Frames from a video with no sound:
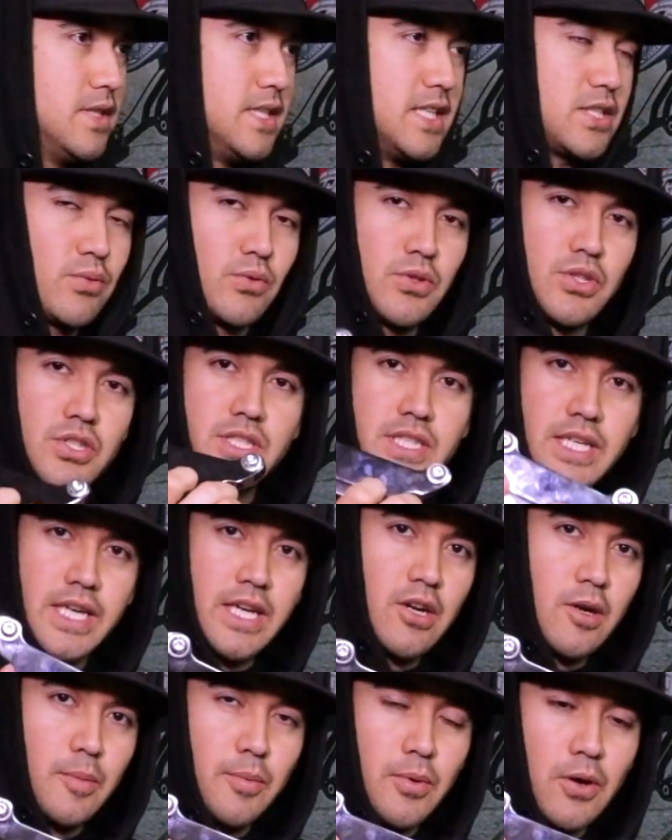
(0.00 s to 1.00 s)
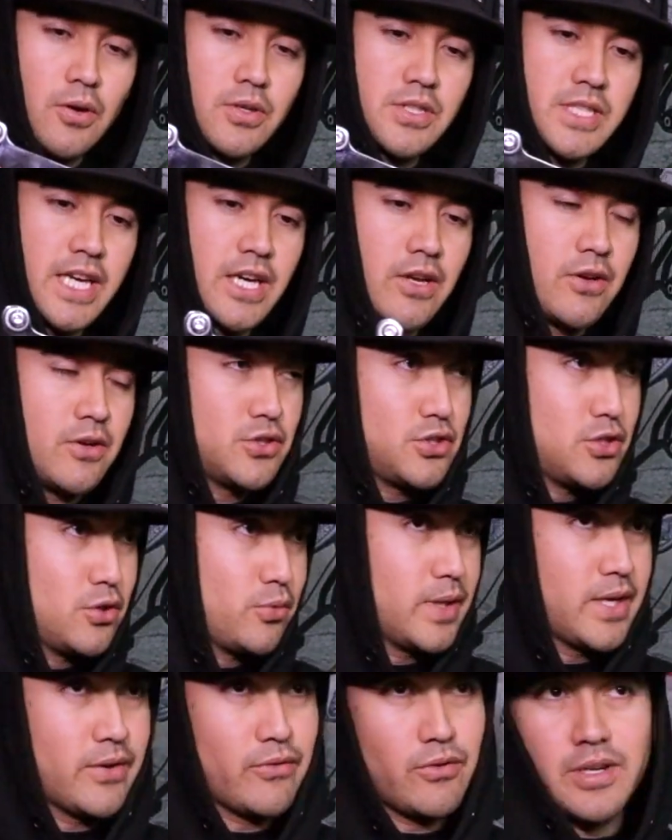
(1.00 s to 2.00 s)
This will just stay in our parts counter
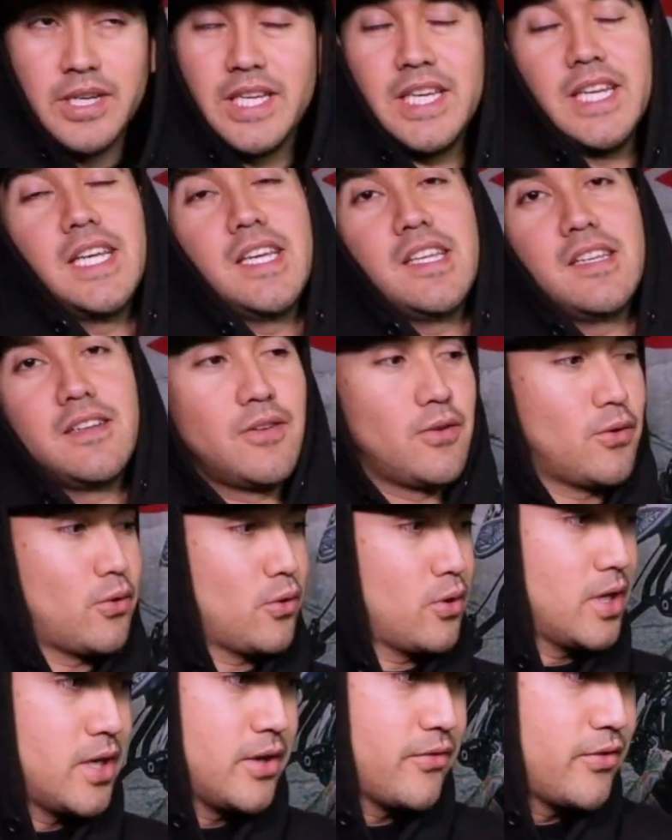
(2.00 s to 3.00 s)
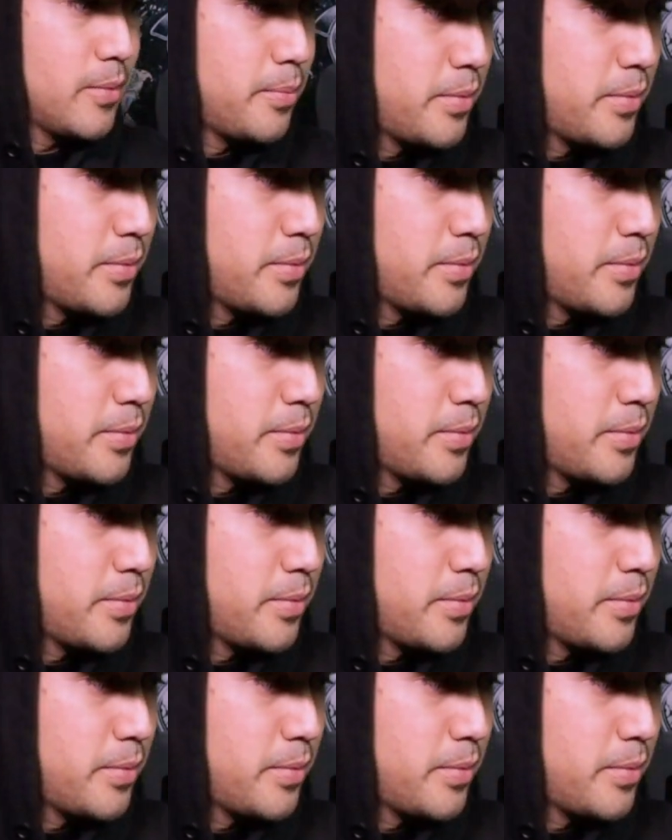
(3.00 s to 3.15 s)
should we ever need it, or if a